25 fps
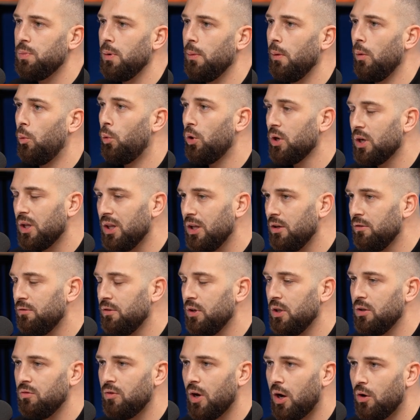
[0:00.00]
people want to live
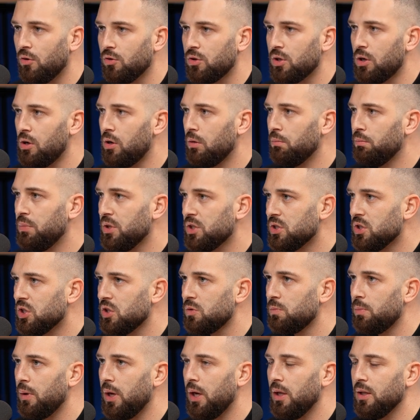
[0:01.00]
in, downtown, Business
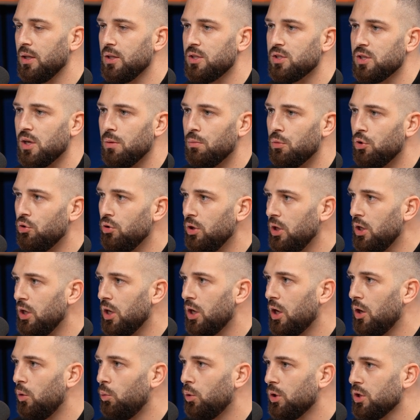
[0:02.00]
Bay, let's say
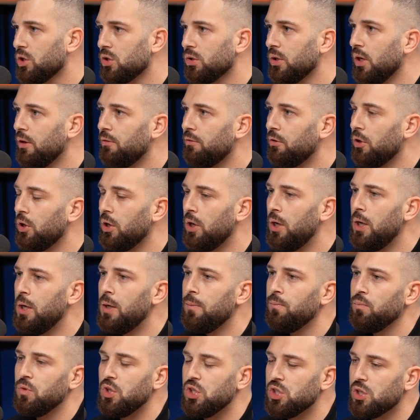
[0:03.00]
Marina, whatsoever,
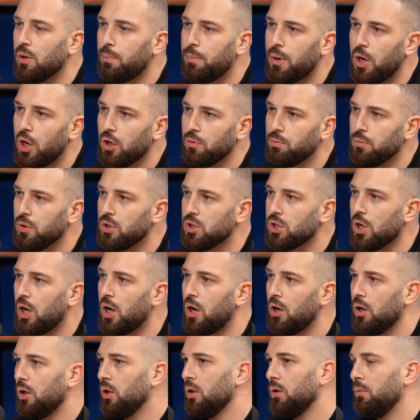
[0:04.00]
these apartments
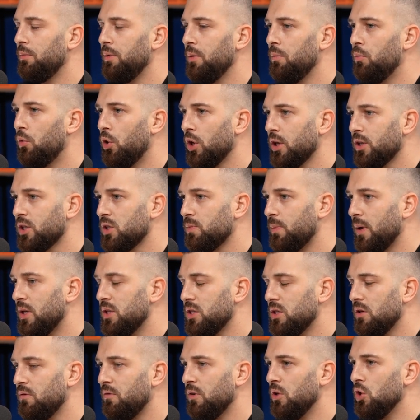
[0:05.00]
are a little bit more
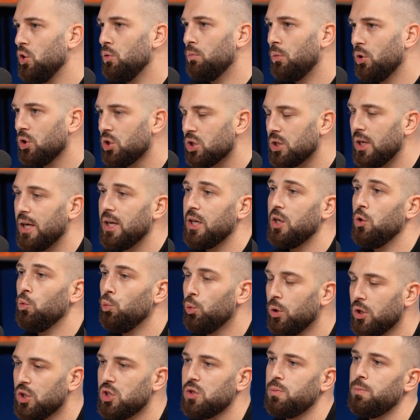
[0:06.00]
expensive, and you most likely
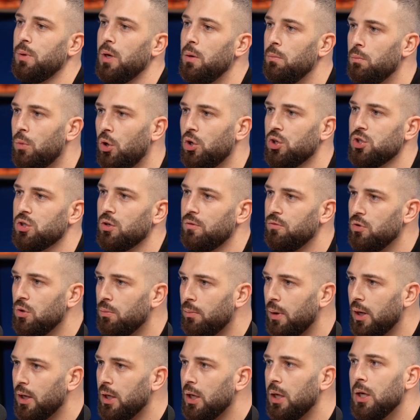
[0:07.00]
will spend most of your
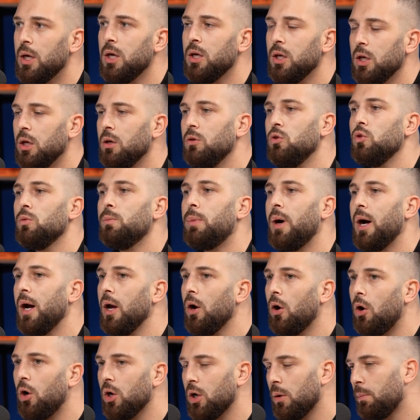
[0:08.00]
money in Dubai
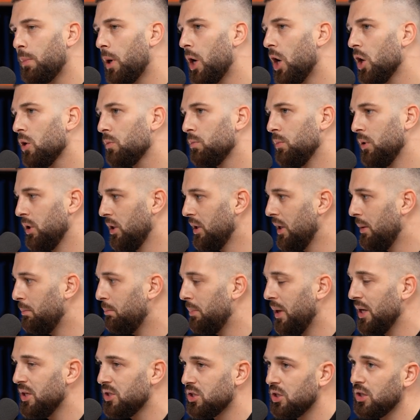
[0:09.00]
on apartment, and then
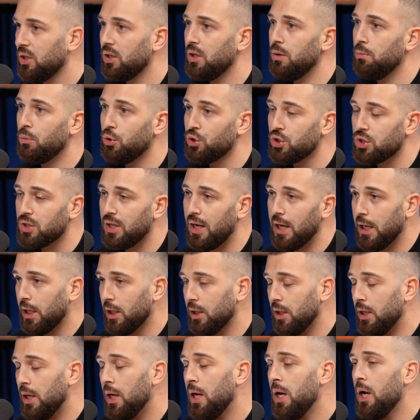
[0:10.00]
basically most
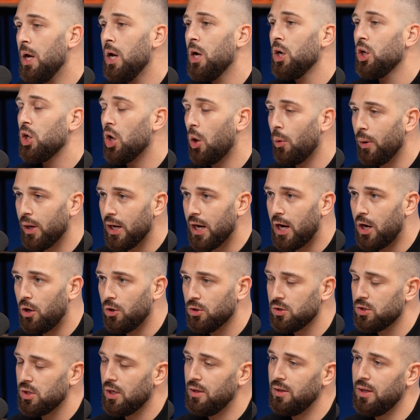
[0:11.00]
likely going
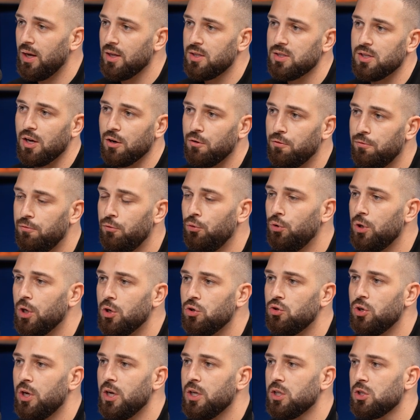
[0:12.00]
out, and that's like food and
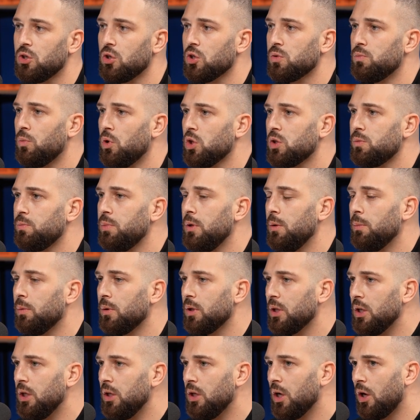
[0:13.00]
drinks, because most people
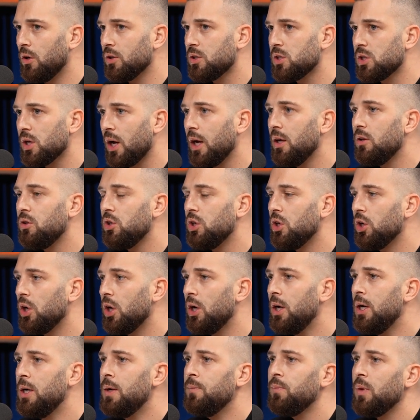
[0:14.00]
eat outside here.
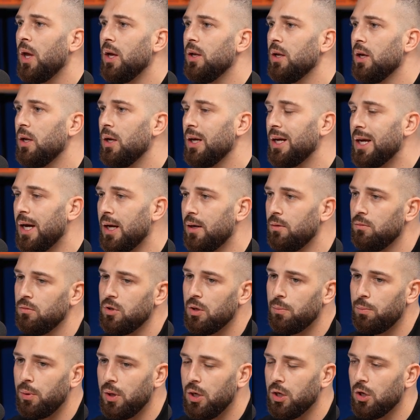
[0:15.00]
And then again,
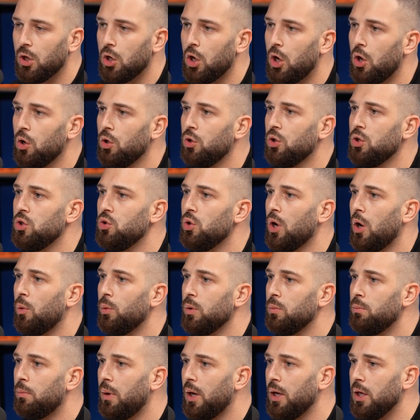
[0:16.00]
depending on how good you are
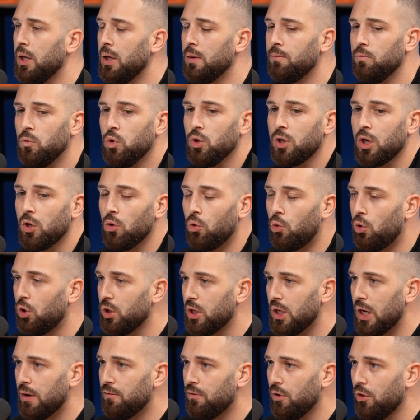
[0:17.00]
with money, you can
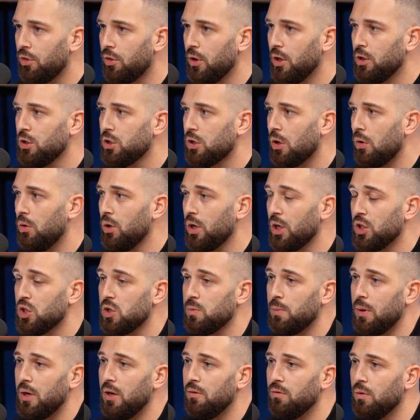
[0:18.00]
order everything so you can
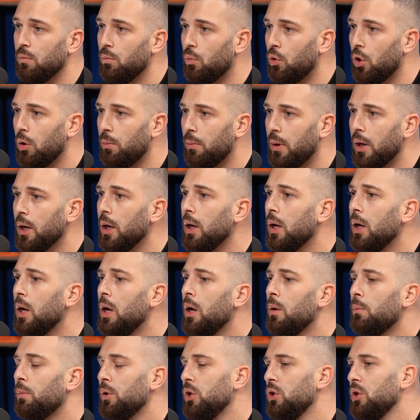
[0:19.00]
spend even more money,
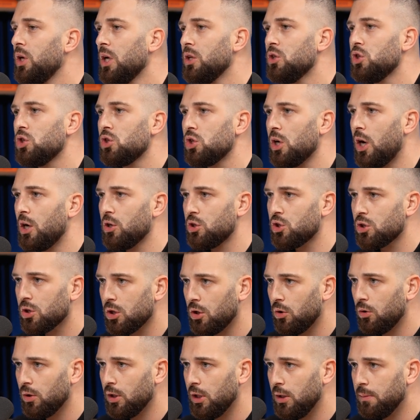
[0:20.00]
but you can start
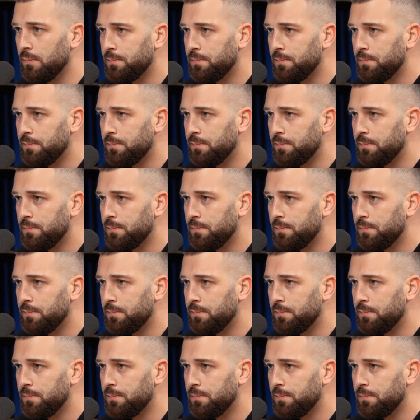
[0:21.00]
slowly,